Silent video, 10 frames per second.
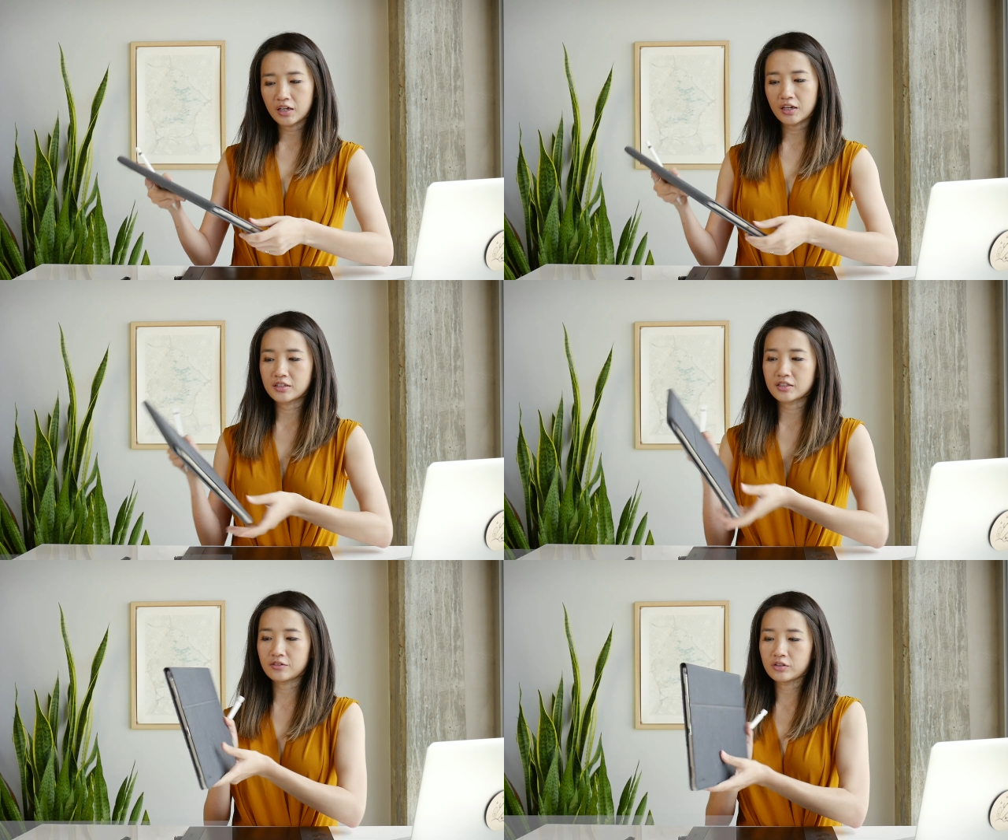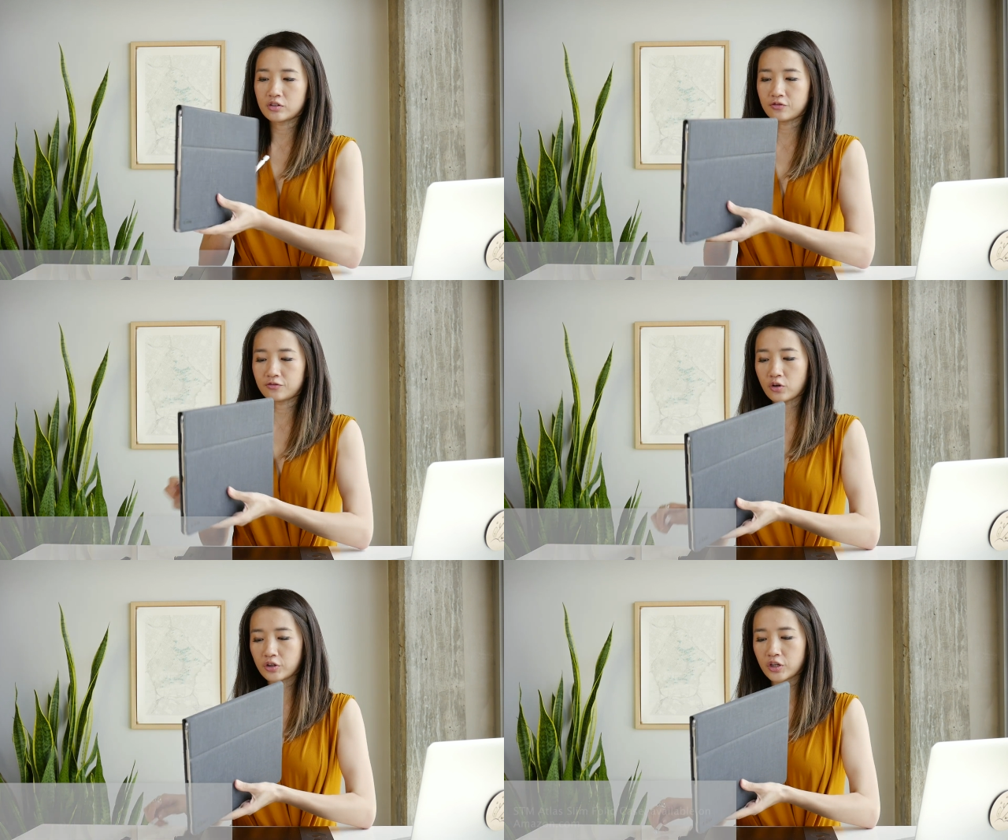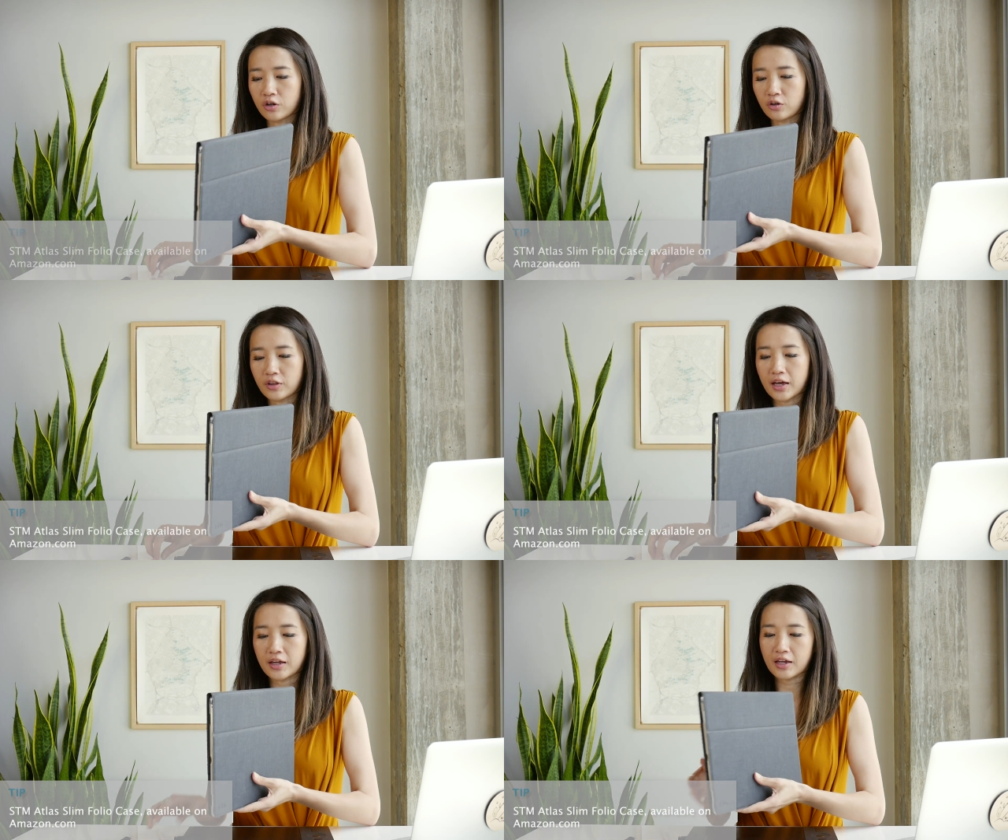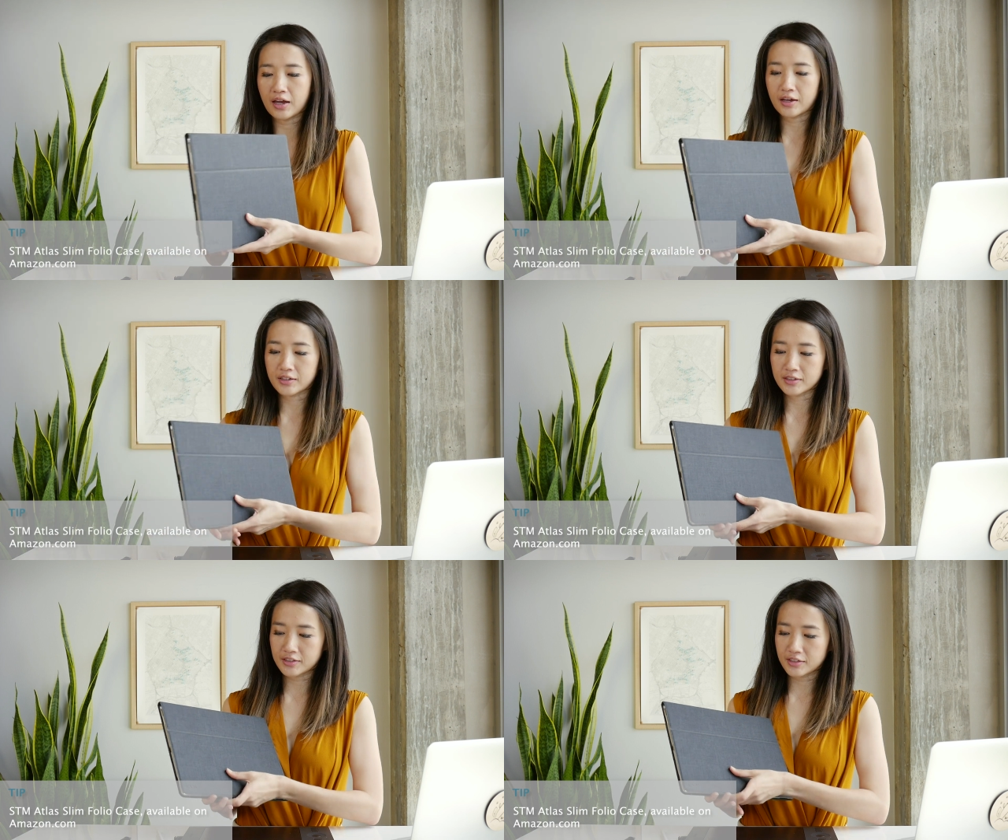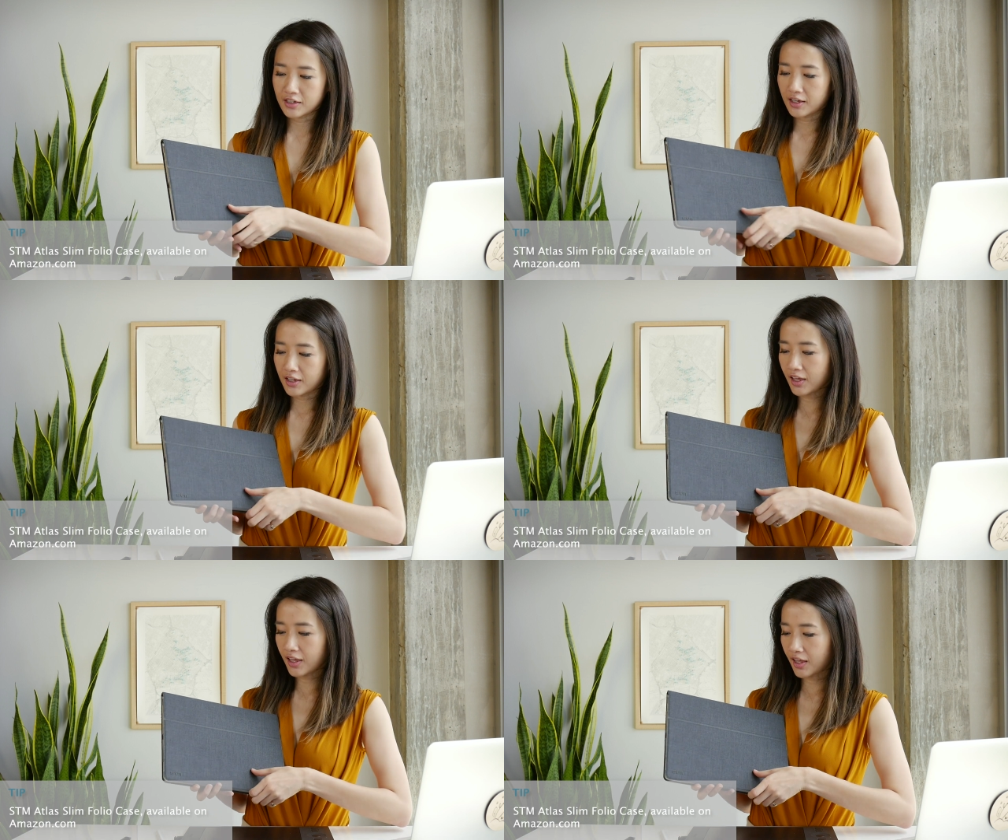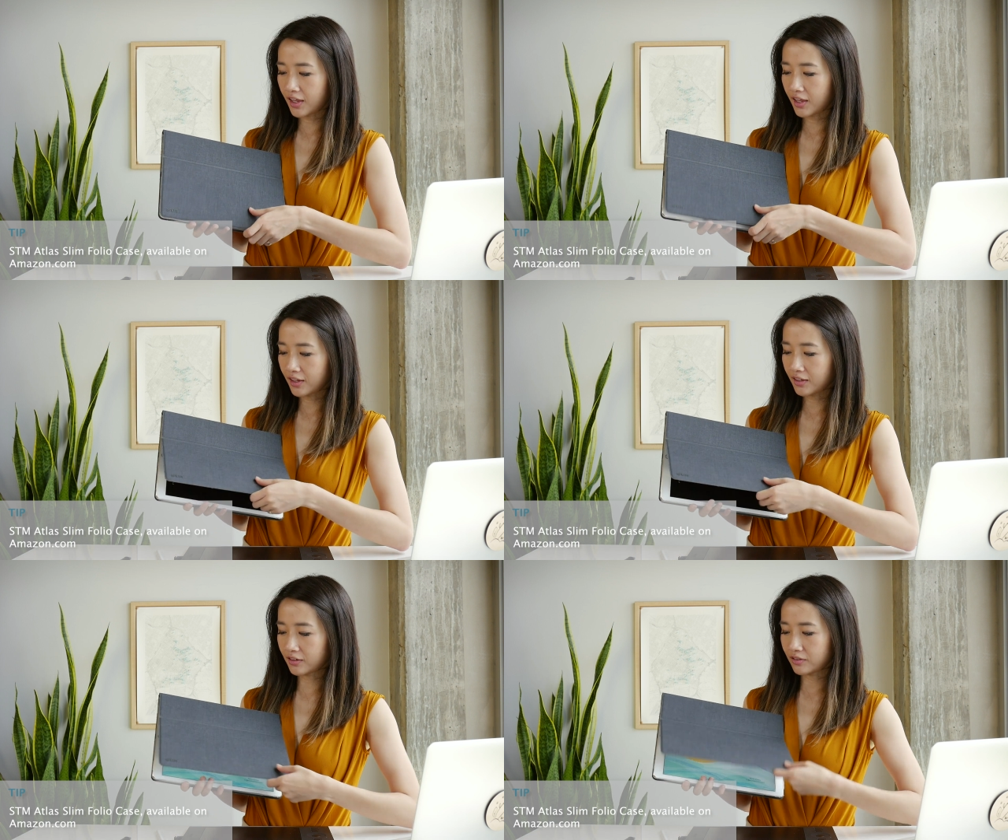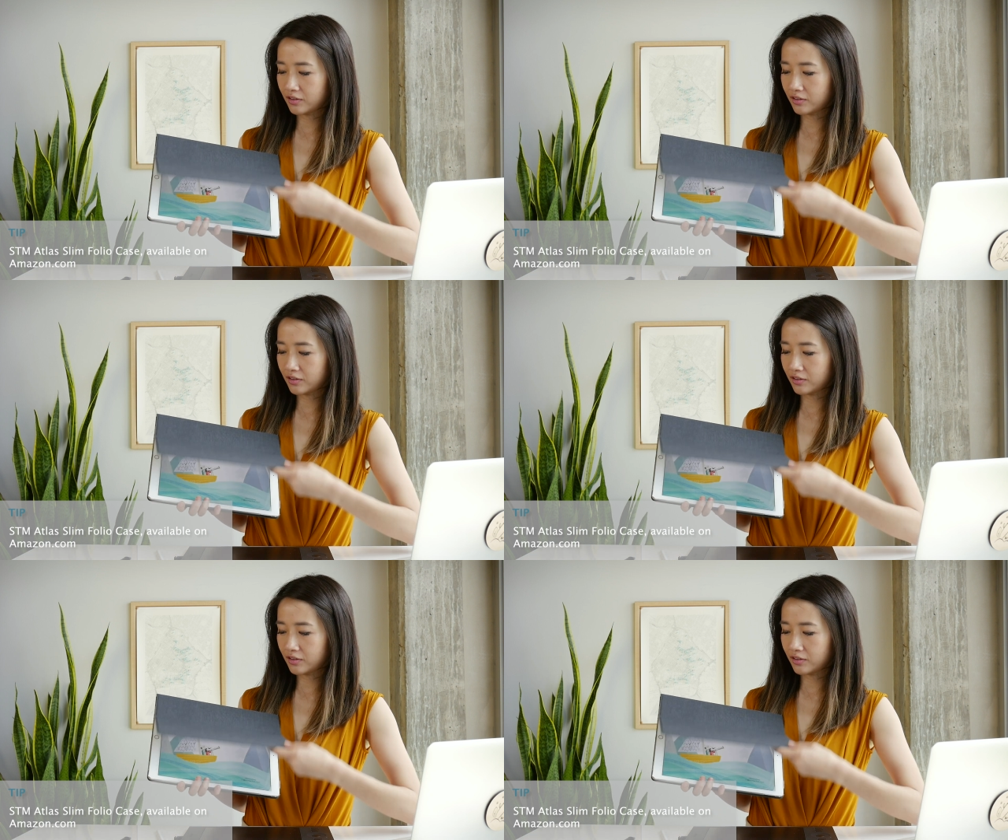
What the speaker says: It's a little folio that has a